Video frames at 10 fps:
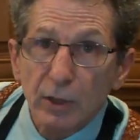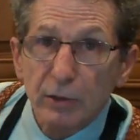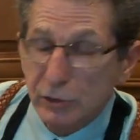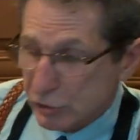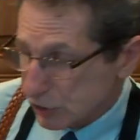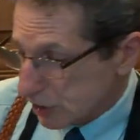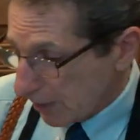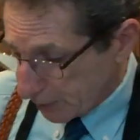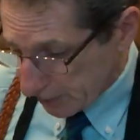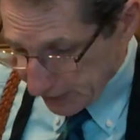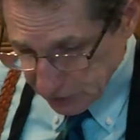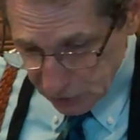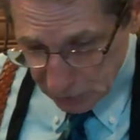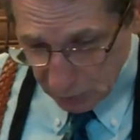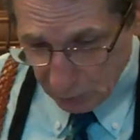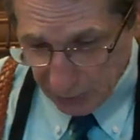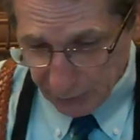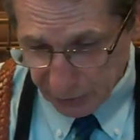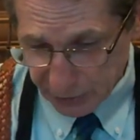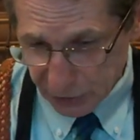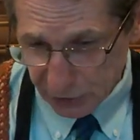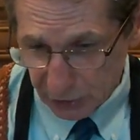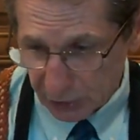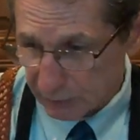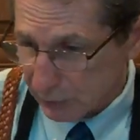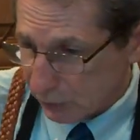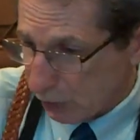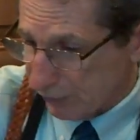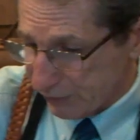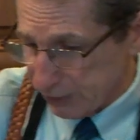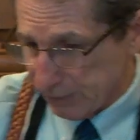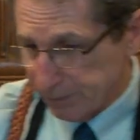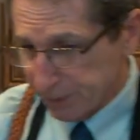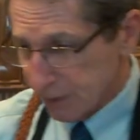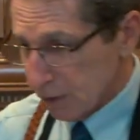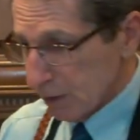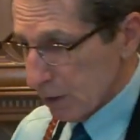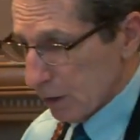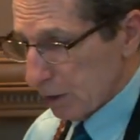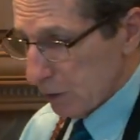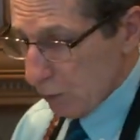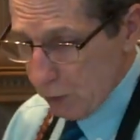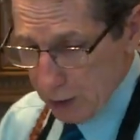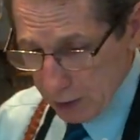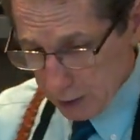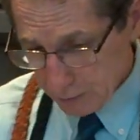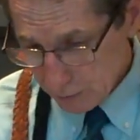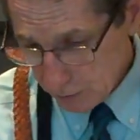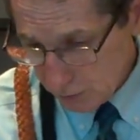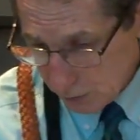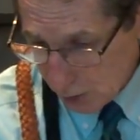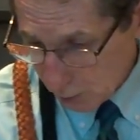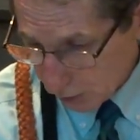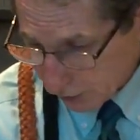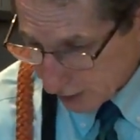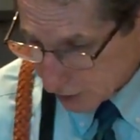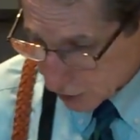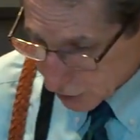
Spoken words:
whether it's your supplements or whether it's your coffee, you want to know where things are